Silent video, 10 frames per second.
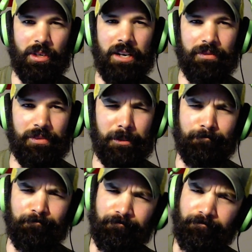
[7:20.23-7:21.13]
So
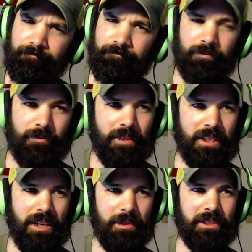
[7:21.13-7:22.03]
I'm a
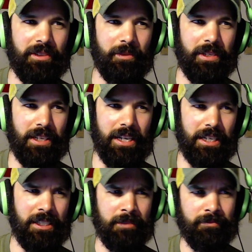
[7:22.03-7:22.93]
little bit like,
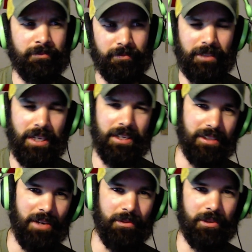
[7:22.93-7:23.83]
how does that
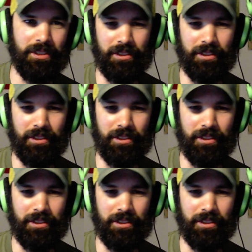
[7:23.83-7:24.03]
work? So